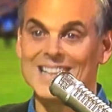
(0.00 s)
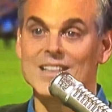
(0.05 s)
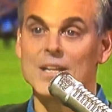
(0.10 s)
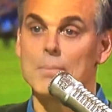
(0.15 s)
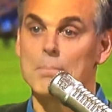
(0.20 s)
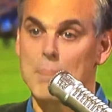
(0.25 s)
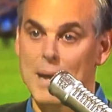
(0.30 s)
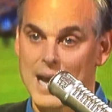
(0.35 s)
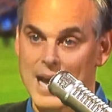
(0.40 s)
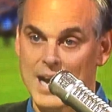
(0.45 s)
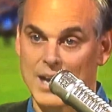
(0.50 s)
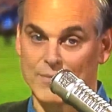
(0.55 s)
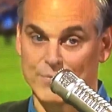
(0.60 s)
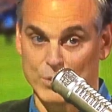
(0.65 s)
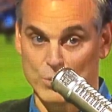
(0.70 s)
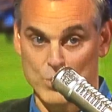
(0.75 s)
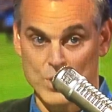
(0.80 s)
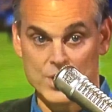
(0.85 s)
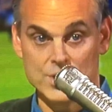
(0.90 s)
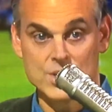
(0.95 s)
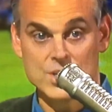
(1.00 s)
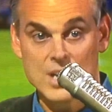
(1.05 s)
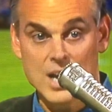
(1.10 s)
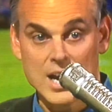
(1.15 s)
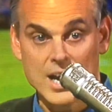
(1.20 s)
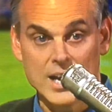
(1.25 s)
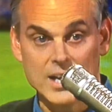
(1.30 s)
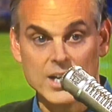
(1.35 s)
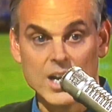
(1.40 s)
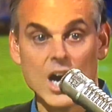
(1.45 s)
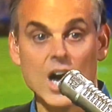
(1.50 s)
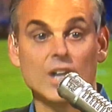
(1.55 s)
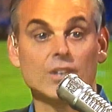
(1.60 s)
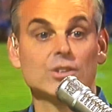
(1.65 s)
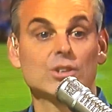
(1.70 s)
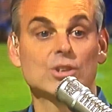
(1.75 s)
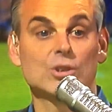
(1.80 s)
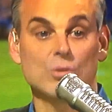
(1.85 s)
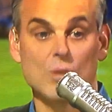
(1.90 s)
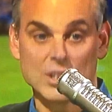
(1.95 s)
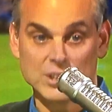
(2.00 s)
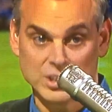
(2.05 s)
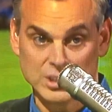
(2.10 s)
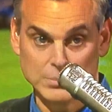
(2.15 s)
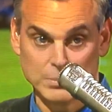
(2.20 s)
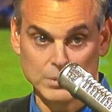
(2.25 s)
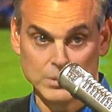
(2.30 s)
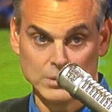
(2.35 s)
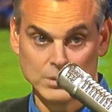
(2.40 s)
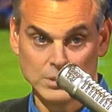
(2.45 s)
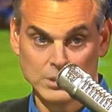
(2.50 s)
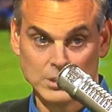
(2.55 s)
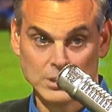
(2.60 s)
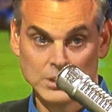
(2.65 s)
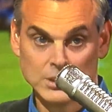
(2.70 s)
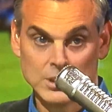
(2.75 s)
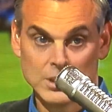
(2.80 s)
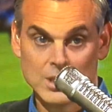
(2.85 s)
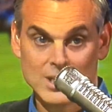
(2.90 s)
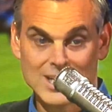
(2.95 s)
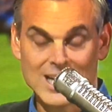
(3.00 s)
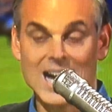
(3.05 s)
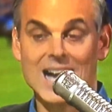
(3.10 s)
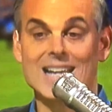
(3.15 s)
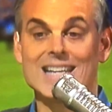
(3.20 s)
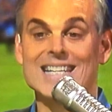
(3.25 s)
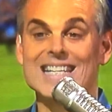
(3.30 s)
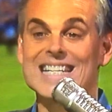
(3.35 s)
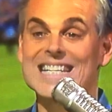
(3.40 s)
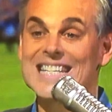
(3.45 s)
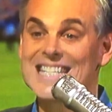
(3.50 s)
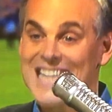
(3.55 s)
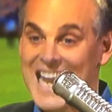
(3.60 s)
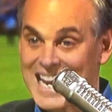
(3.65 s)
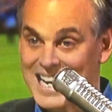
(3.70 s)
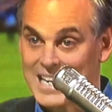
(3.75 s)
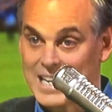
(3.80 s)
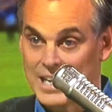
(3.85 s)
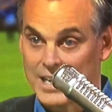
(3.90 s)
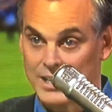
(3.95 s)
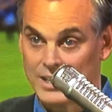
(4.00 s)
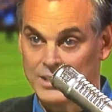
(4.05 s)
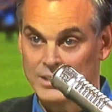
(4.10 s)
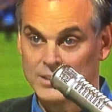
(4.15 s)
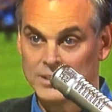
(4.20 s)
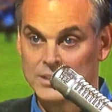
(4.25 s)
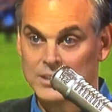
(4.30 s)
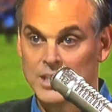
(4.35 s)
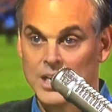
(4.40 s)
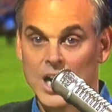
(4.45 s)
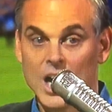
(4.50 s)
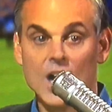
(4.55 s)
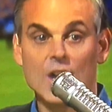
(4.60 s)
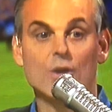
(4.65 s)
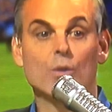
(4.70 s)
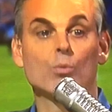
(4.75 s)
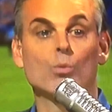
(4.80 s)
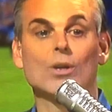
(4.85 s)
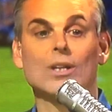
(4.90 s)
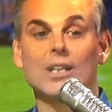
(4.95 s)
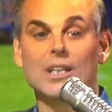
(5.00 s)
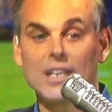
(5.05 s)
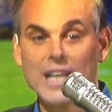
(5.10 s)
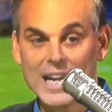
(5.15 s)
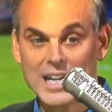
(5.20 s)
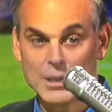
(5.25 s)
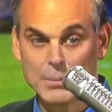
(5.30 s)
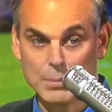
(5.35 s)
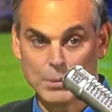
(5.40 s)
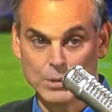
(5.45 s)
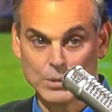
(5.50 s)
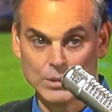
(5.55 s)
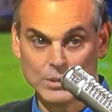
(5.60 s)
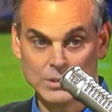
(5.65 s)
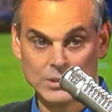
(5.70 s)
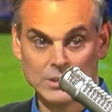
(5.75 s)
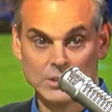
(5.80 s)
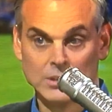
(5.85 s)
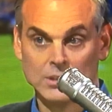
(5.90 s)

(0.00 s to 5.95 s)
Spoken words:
in the bag for one side, untrustable, condescending, unrelatable,